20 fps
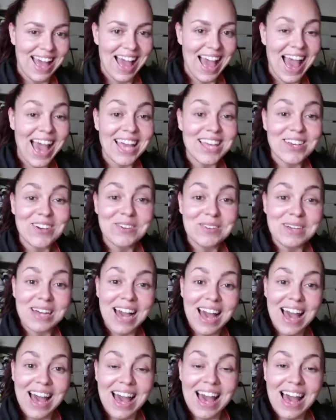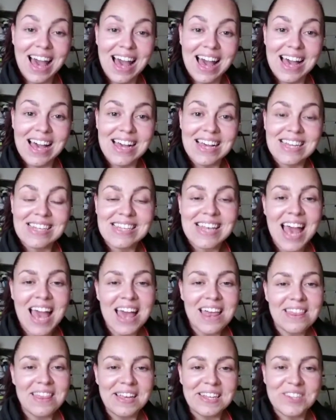Hi you guys!
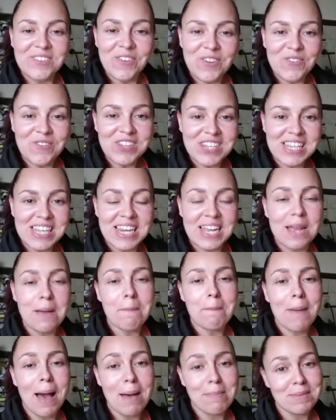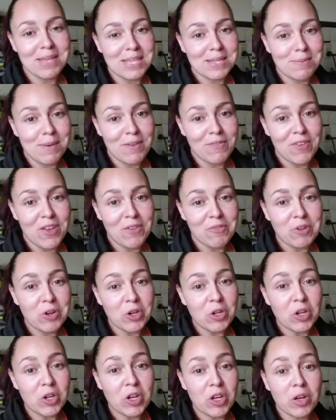Thanks for visiting Mommy is My Favorite
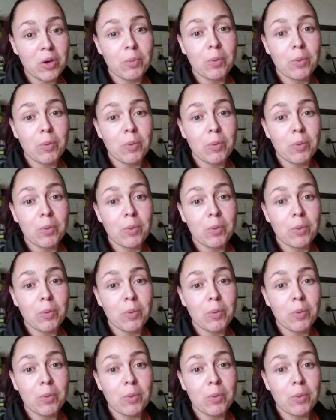Cook,